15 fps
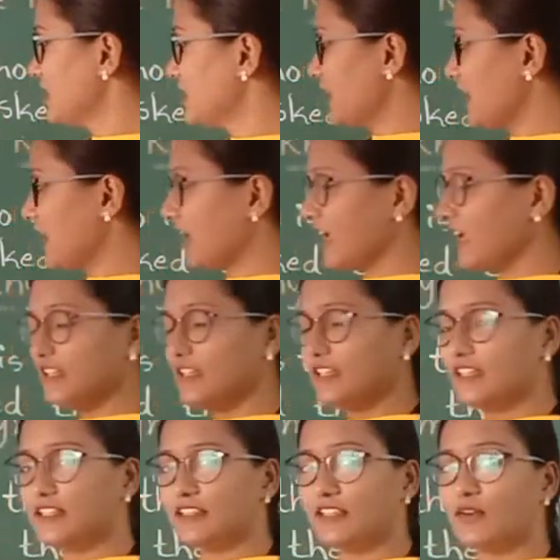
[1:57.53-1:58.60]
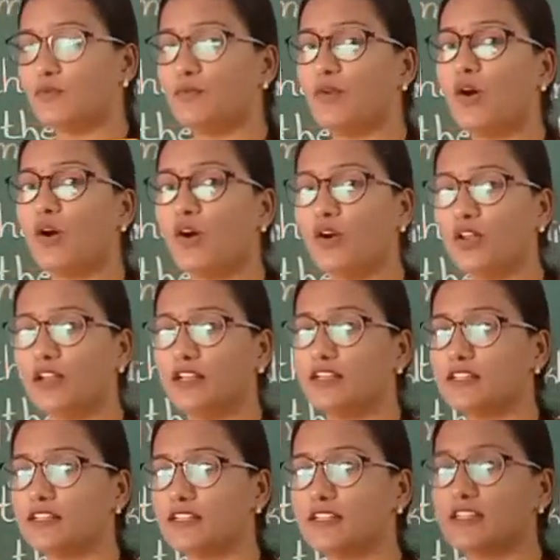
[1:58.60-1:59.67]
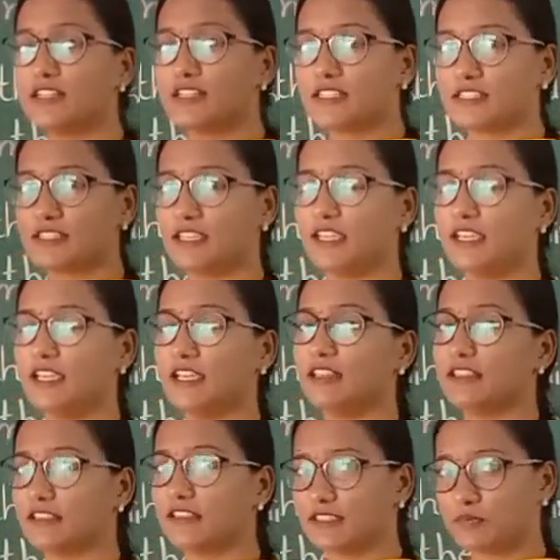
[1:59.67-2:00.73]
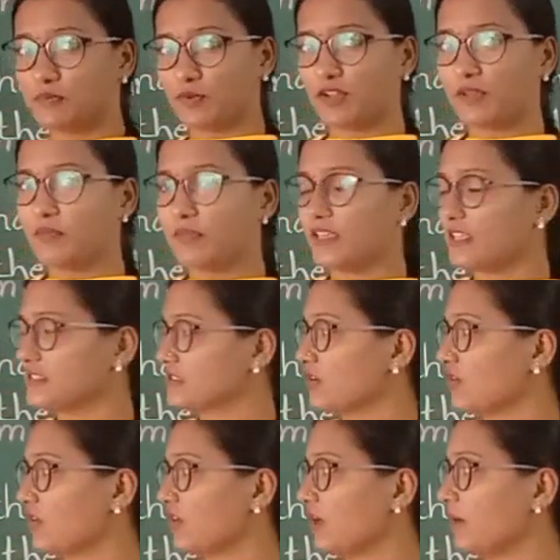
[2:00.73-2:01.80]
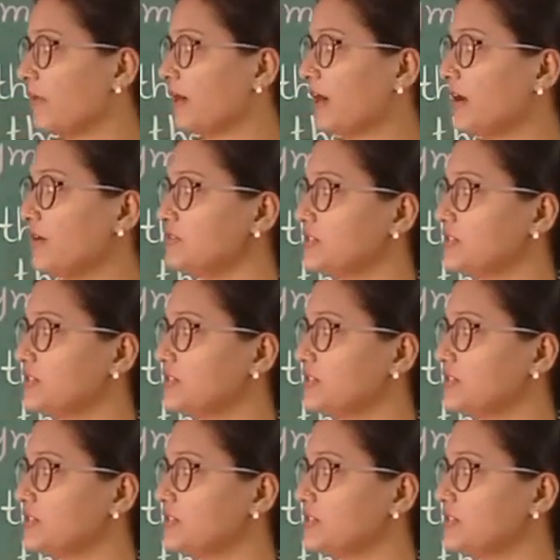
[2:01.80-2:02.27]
And the wall. See, this poem is all about